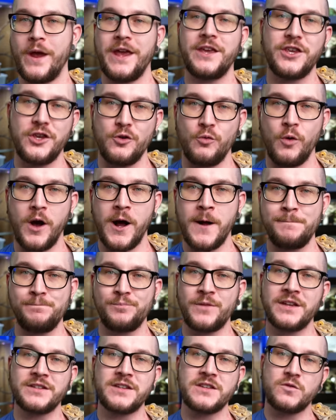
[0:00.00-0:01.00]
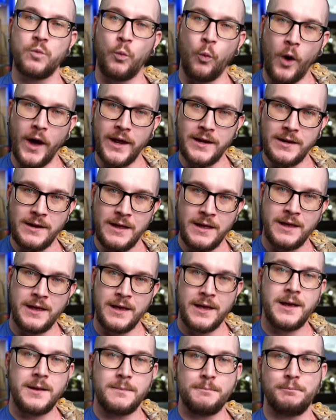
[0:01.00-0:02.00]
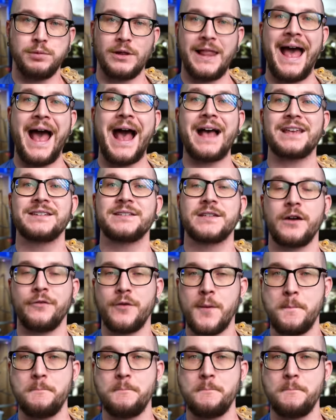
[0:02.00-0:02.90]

wake you up because it's one blast of a